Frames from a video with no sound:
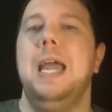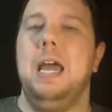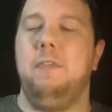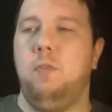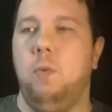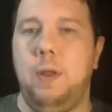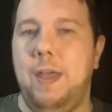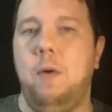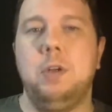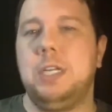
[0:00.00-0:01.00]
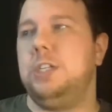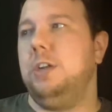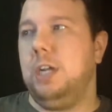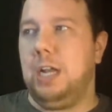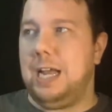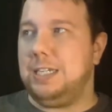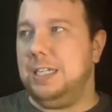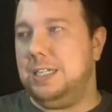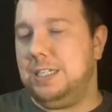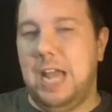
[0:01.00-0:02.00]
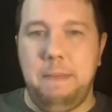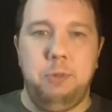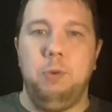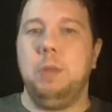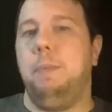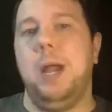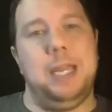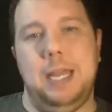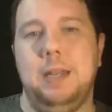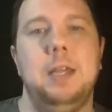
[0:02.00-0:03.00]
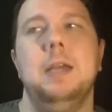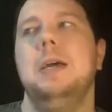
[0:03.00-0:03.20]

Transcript: And if that worst case scenario, you can actually stab through with a pike end.